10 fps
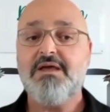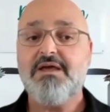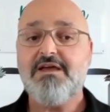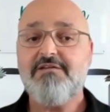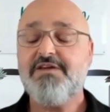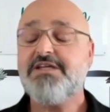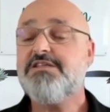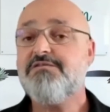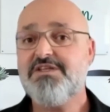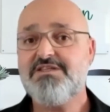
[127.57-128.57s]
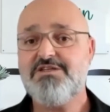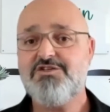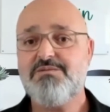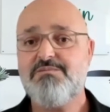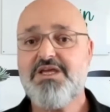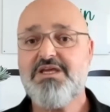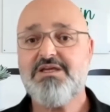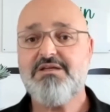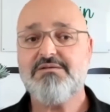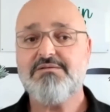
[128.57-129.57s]
Effective
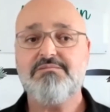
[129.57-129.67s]
decision-making